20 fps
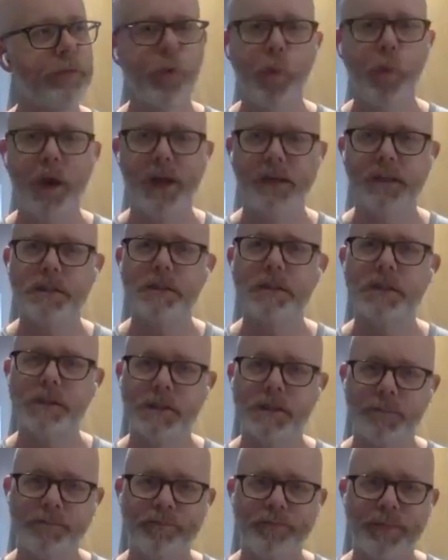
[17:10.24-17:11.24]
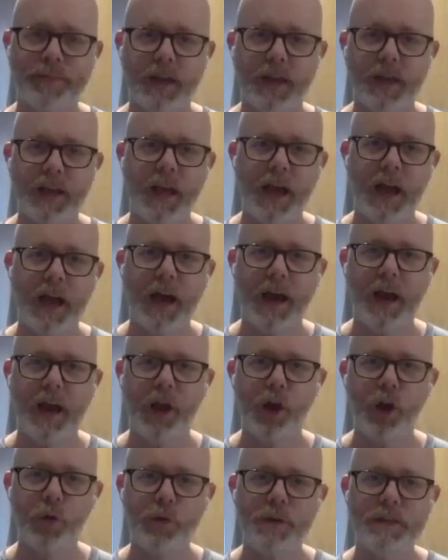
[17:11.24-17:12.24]
waste. And I
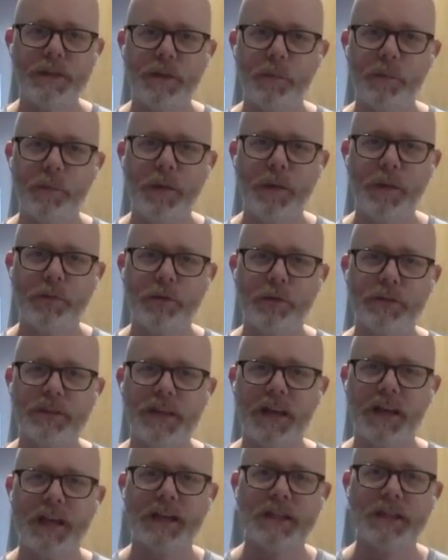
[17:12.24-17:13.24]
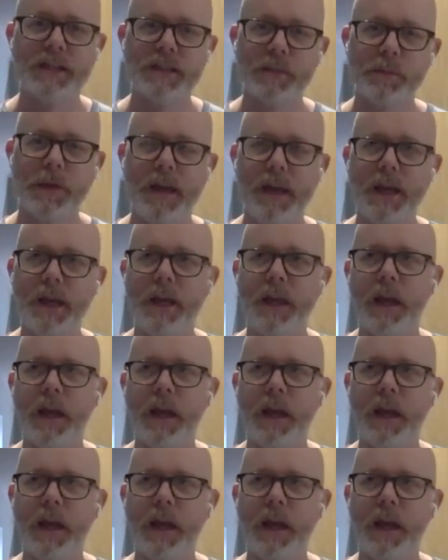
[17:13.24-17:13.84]
always had people saying to me,